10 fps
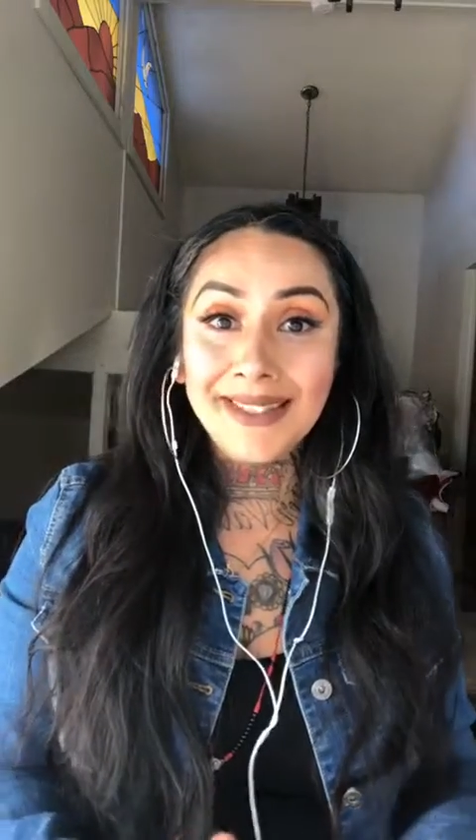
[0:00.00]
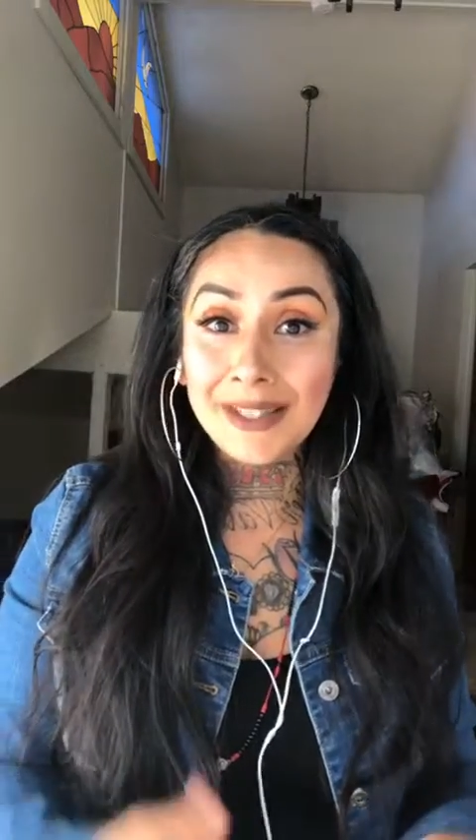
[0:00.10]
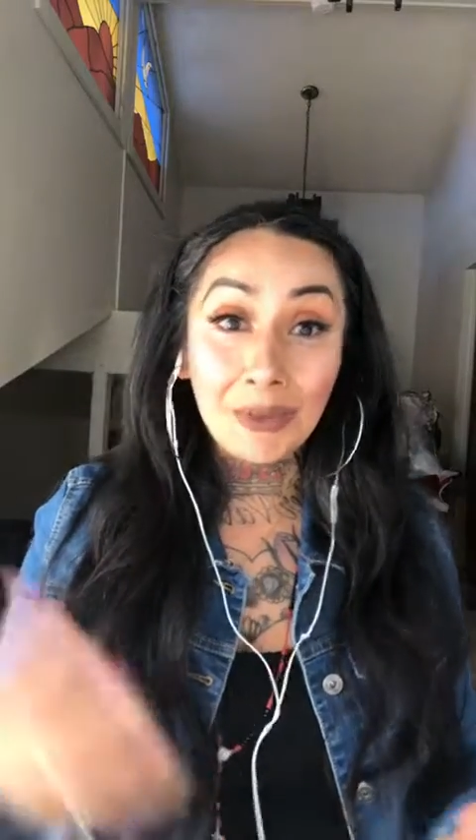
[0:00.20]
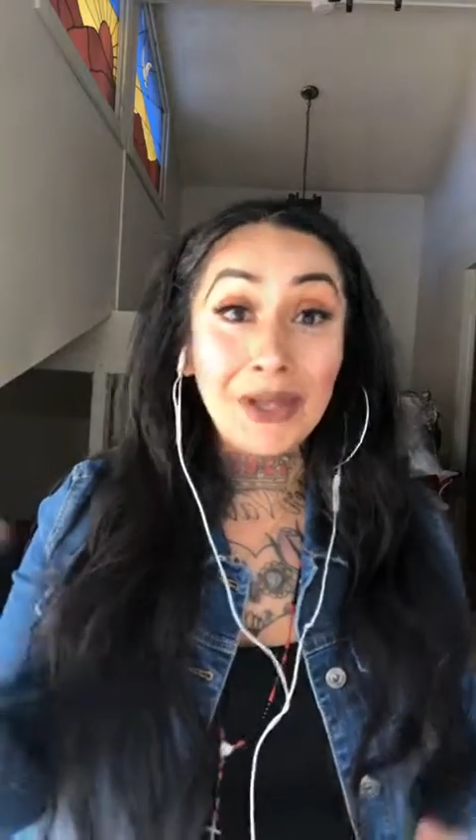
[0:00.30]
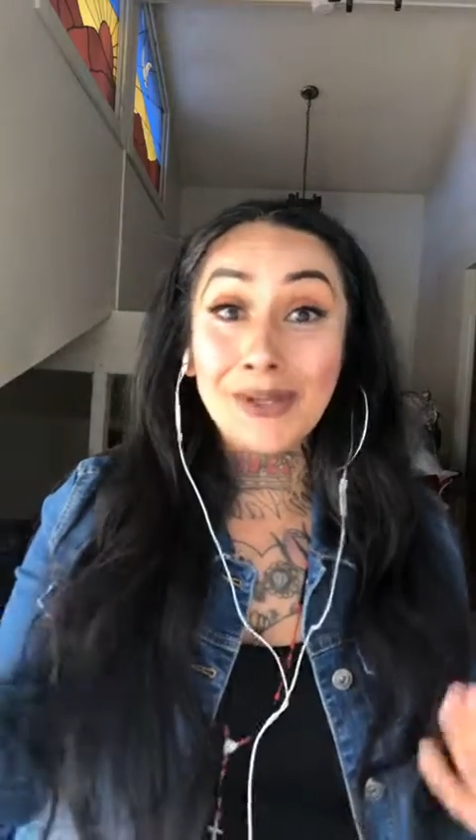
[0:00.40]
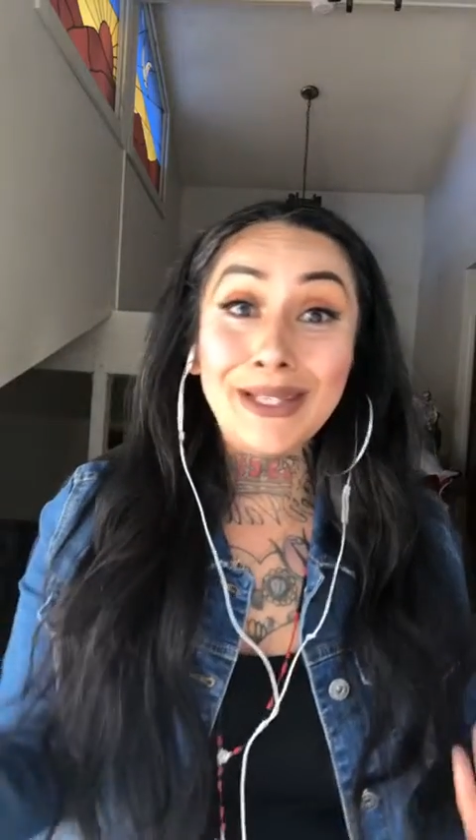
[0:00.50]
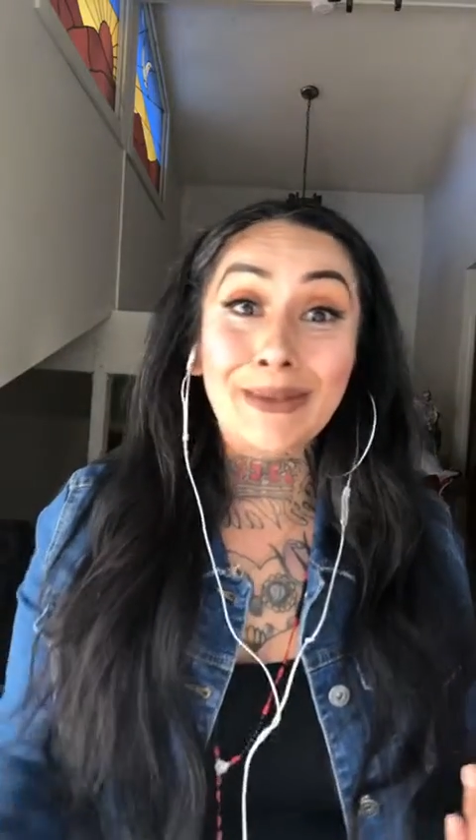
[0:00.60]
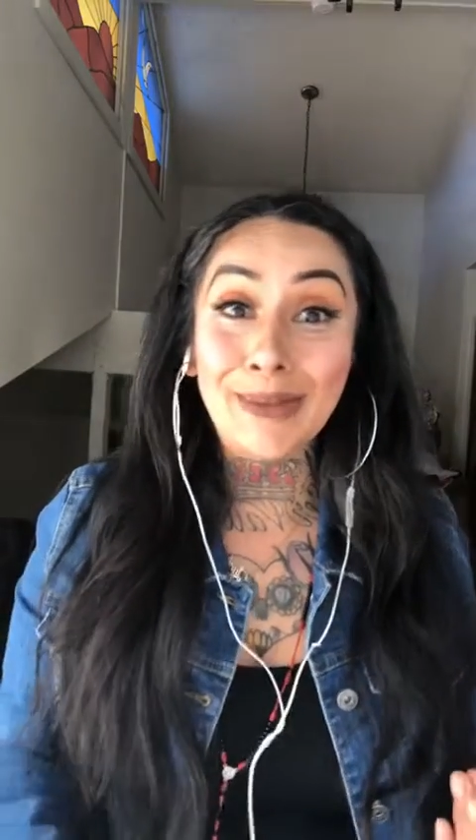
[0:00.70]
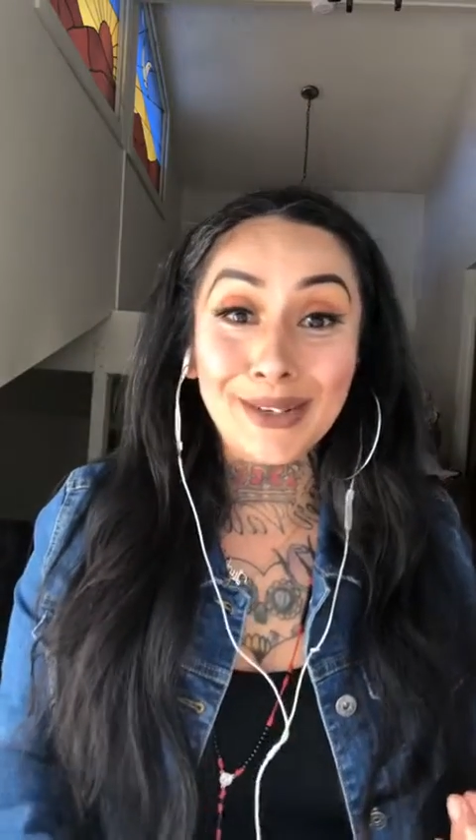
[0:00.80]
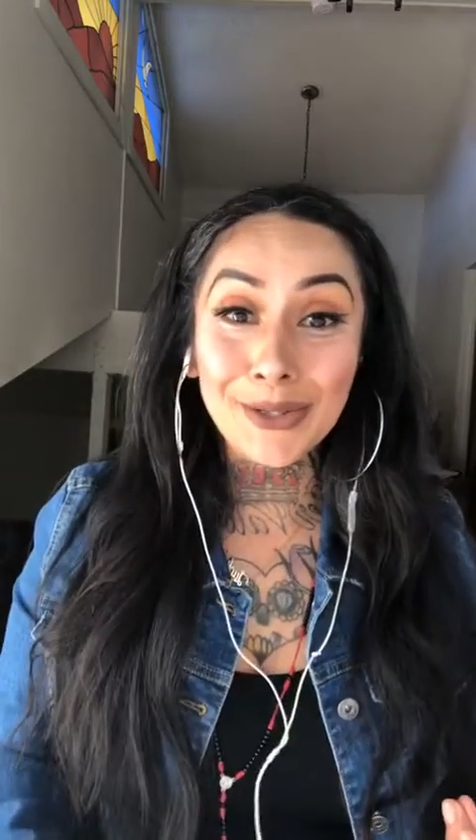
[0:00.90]
That's why you see
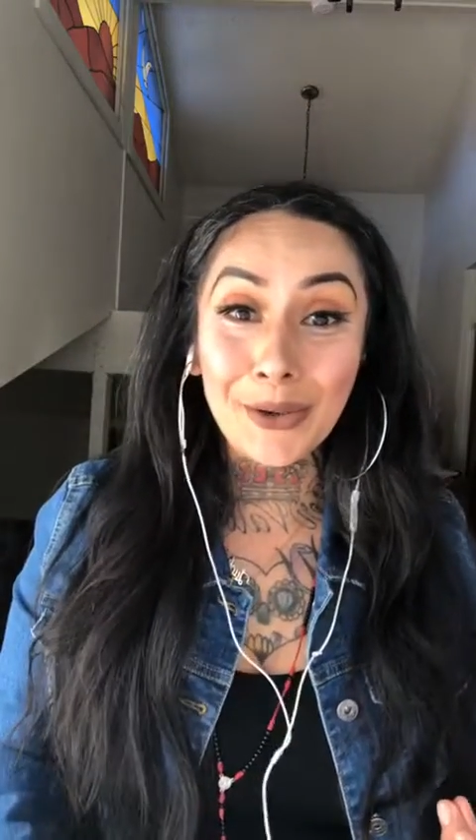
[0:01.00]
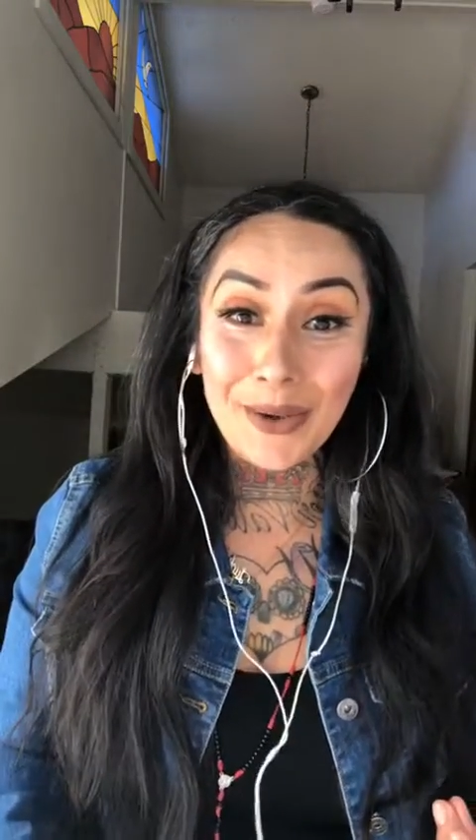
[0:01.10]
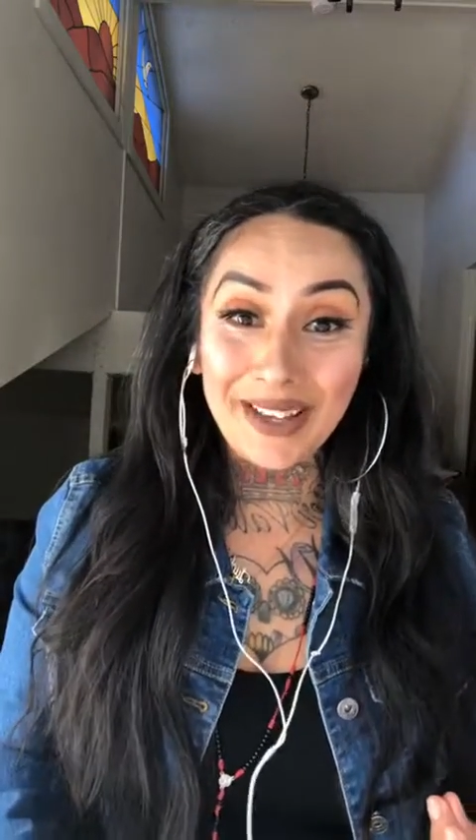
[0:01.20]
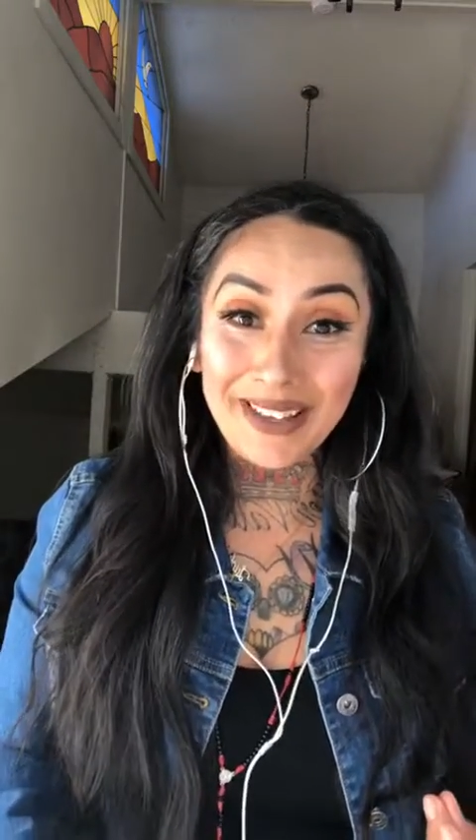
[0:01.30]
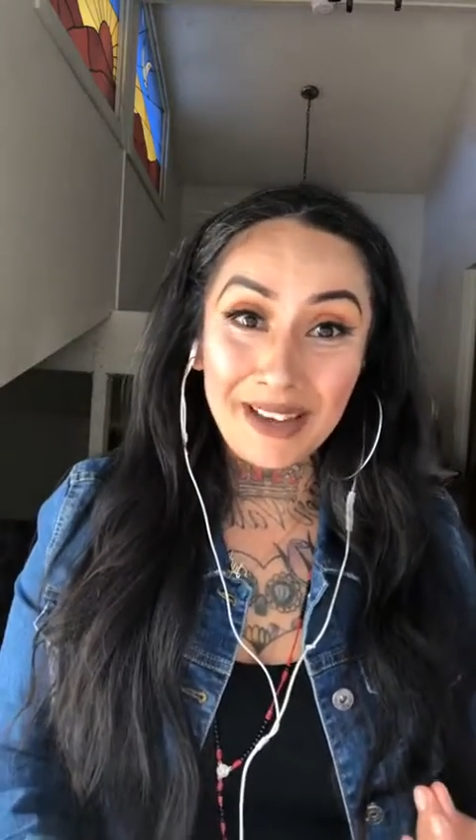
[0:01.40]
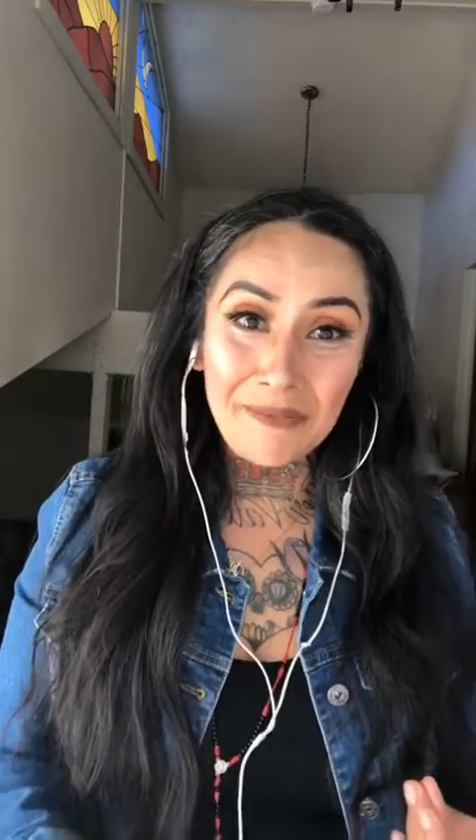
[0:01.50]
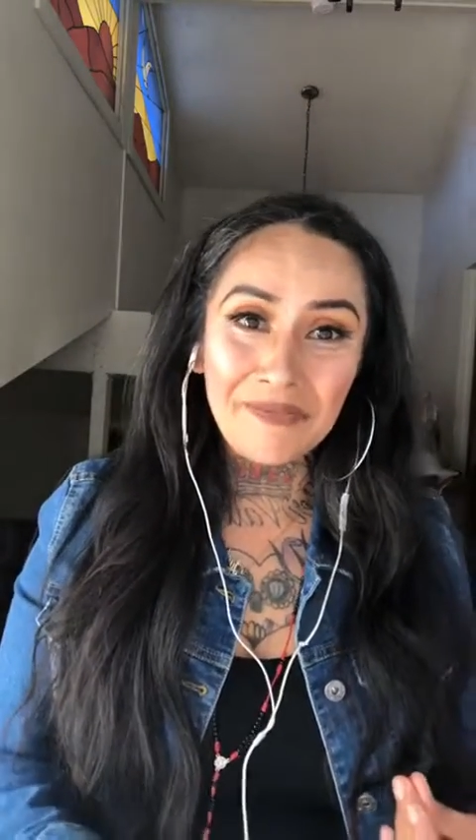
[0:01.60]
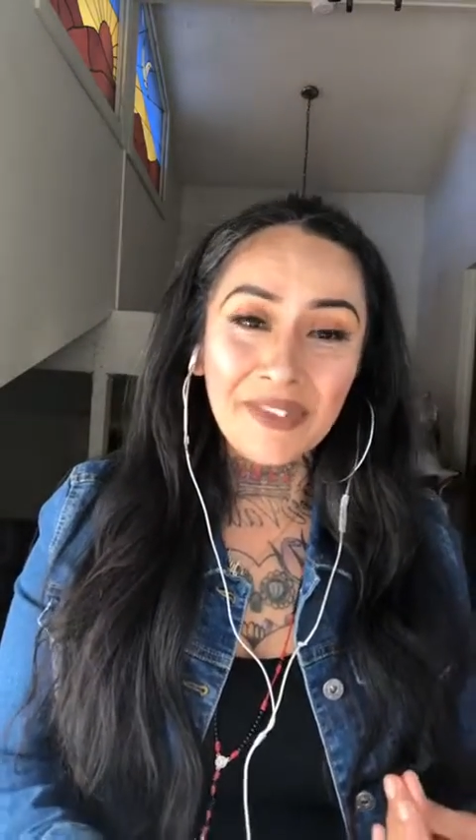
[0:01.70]
them there so quickly.